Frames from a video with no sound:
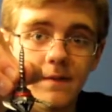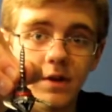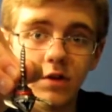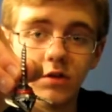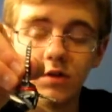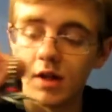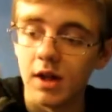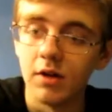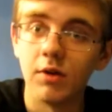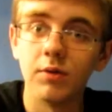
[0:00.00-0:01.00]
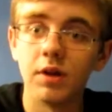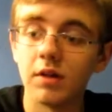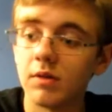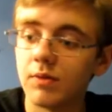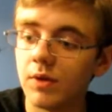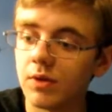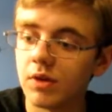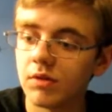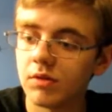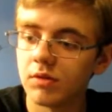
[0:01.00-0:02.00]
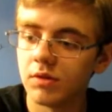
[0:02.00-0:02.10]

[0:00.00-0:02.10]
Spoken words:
There's his head. Hopefully that's in focus.